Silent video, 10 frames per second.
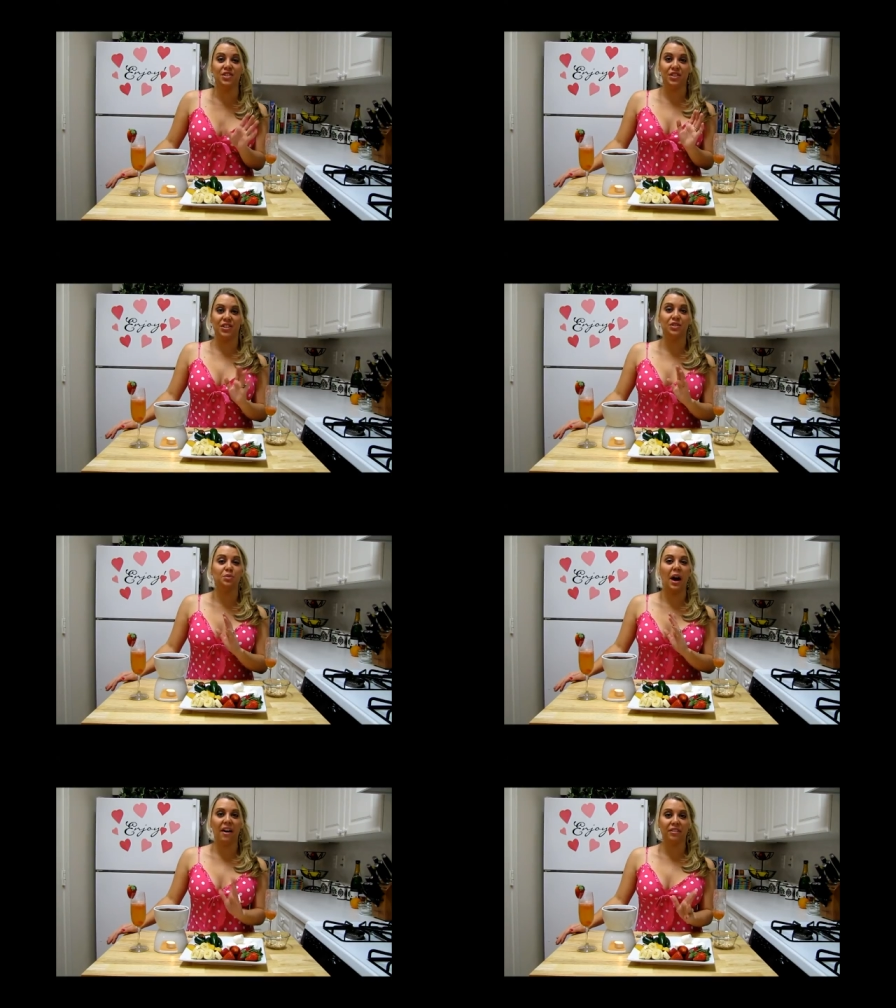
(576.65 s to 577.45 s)
You can use
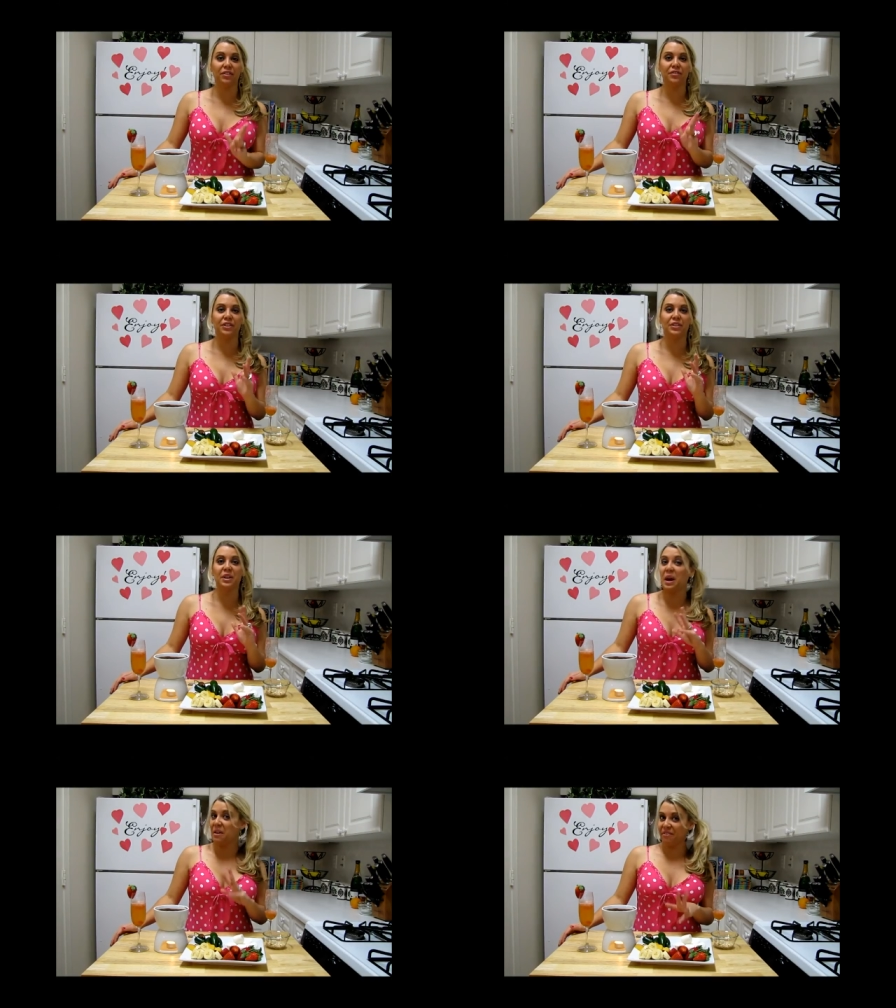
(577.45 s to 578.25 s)
whatever
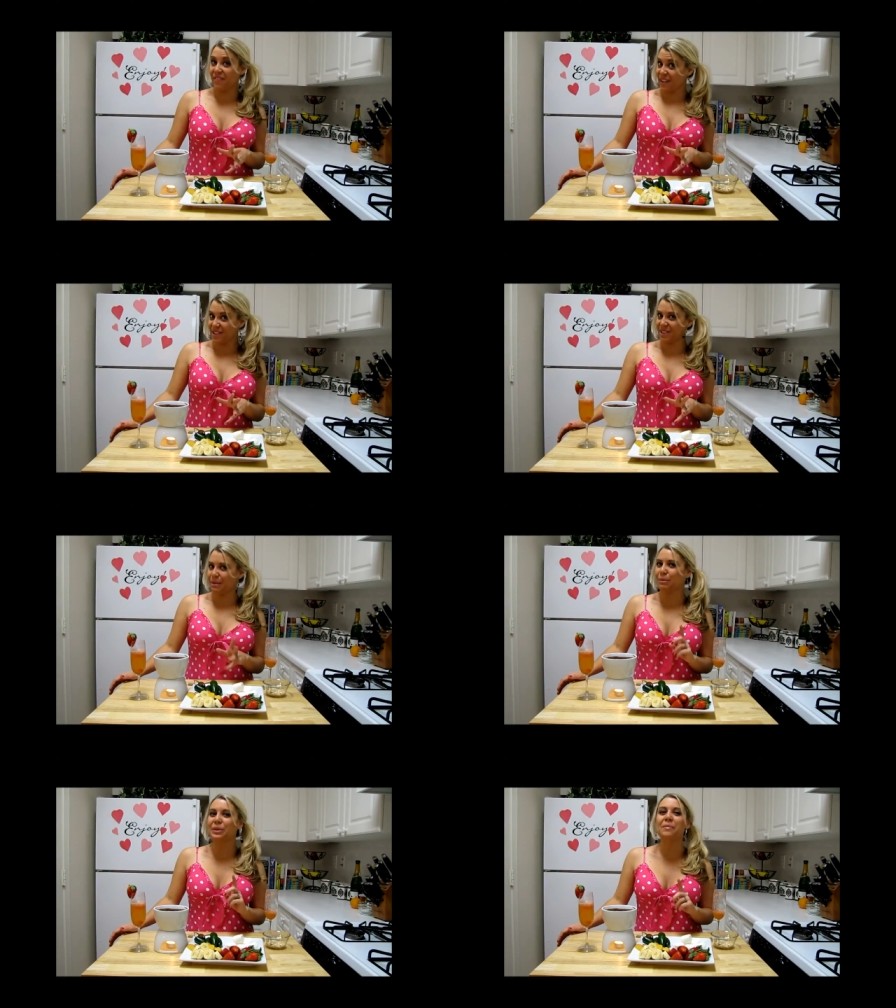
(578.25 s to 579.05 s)
fruit,
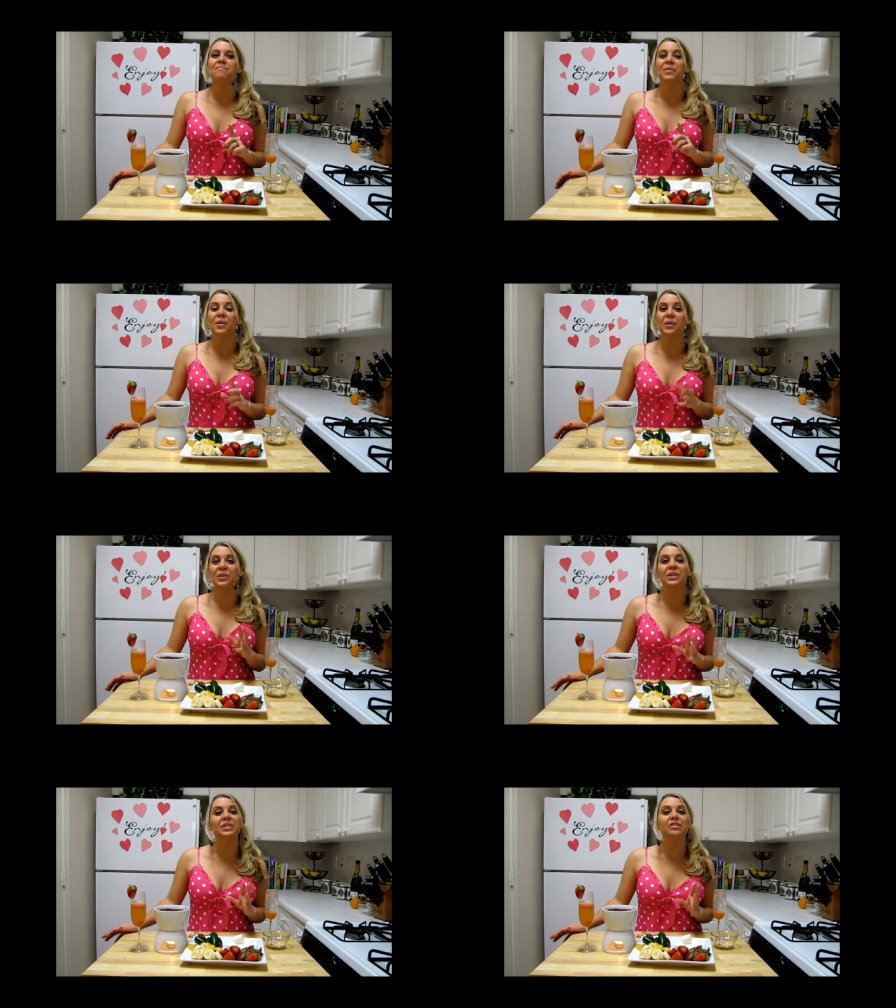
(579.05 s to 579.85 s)
vegetable, or
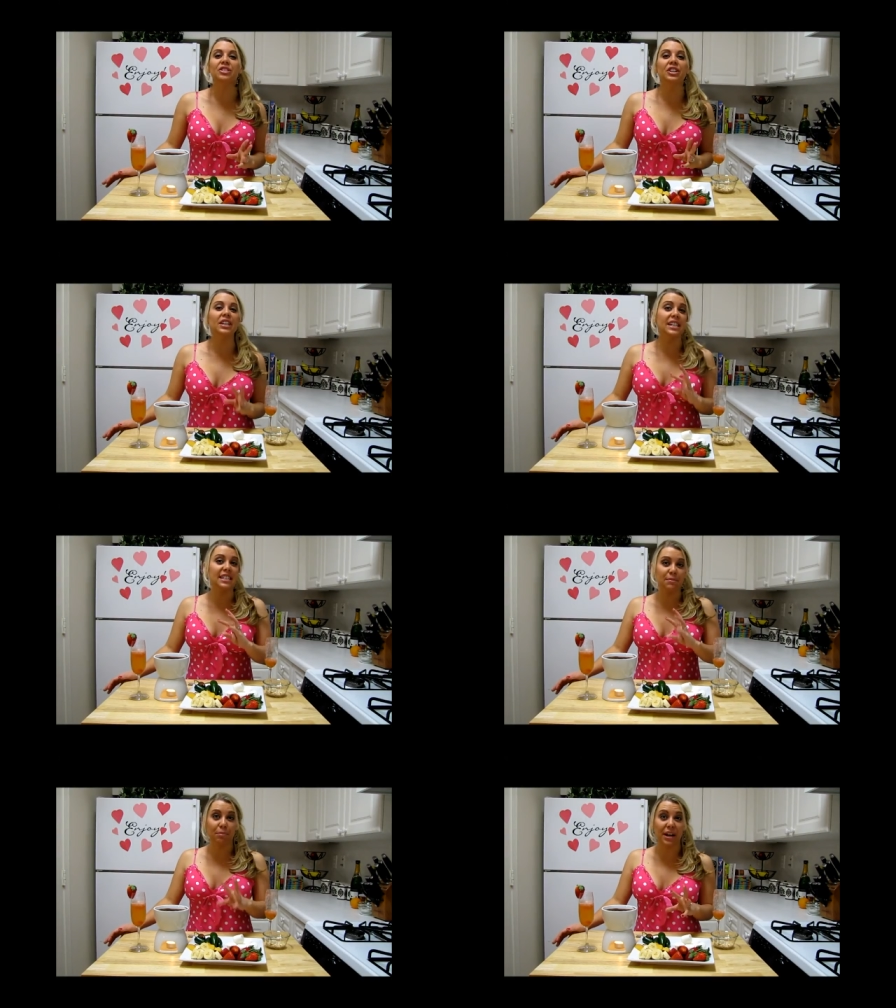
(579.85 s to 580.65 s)
you can use
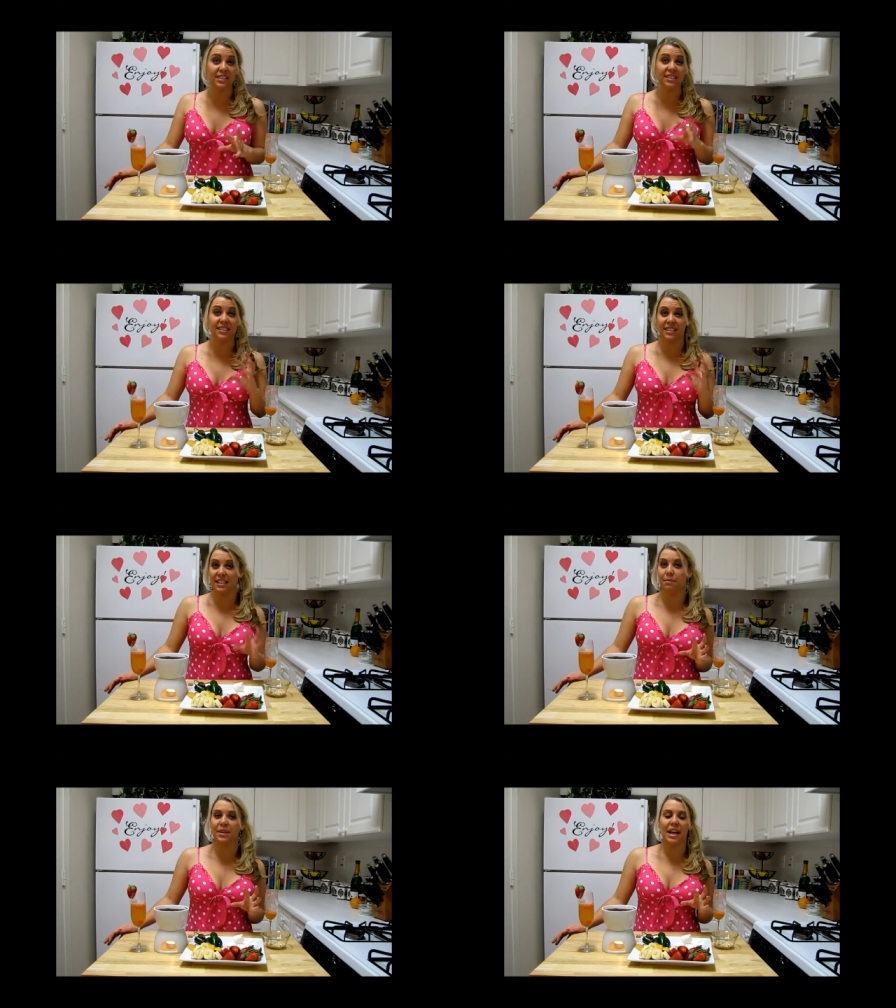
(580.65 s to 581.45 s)
cookies and pretzels and
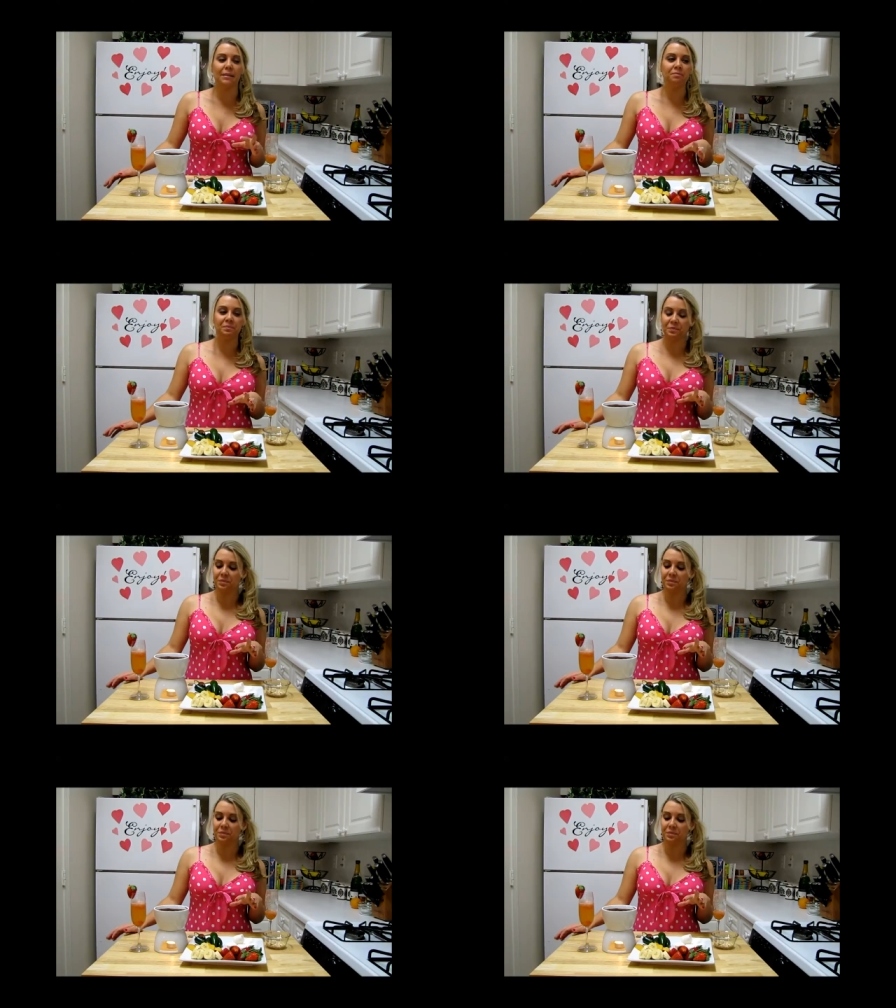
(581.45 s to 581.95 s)
dip them.